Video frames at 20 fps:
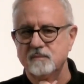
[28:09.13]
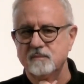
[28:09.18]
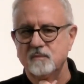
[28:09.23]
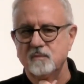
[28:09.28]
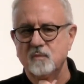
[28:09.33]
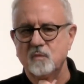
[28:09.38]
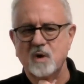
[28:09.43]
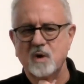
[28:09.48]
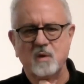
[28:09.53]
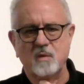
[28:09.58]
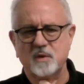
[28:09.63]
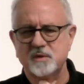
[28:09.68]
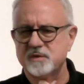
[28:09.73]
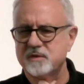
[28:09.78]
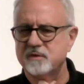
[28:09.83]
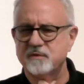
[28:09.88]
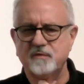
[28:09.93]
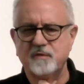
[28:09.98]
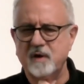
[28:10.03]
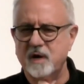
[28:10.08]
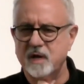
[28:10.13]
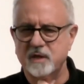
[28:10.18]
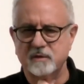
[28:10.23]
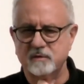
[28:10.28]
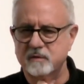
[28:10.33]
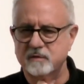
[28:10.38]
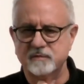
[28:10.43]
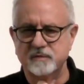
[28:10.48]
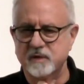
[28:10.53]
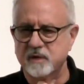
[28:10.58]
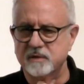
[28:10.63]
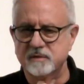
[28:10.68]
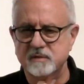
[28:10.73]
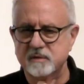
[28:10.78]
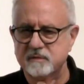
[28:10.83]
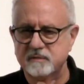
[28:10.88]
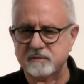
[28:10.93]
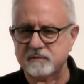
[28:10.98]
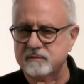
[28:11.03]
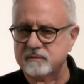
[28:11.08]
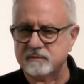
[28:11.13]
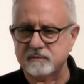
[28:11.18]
What was the father of Joseph?